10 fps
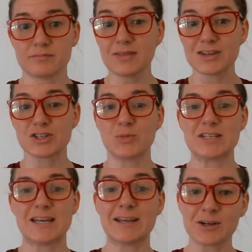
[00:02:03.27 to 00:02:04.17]
So we
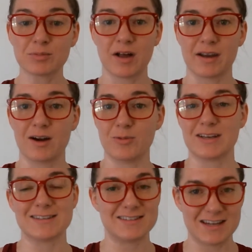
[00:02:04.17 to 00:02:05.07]
take your blood out, we
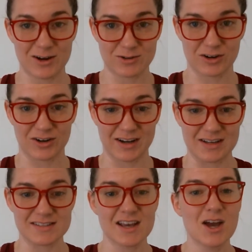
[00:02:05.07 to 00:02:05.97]
can see how dark it
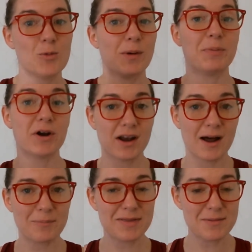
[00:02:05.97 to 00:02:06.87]
is, we put it
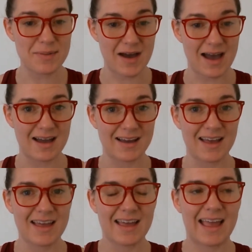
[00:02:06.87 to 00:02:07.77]
up in the bag,
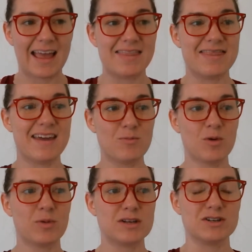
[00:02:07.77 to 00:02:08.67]
and then
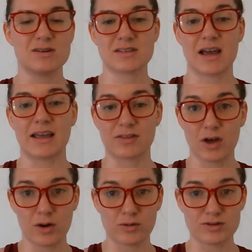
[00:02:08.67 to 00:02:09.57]
what we do is I get the
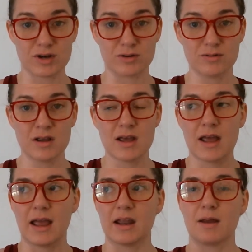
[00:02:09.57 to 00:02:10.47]
ozone
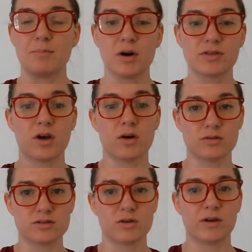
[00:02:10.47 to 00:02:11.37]
and I put the
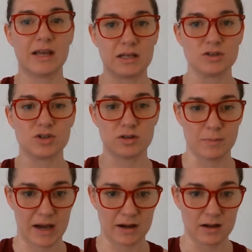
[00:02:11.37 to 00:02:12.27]
ozone into the
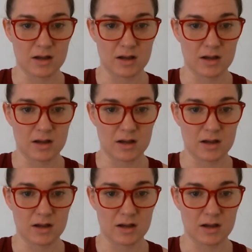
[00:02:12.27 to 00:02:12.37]
bag.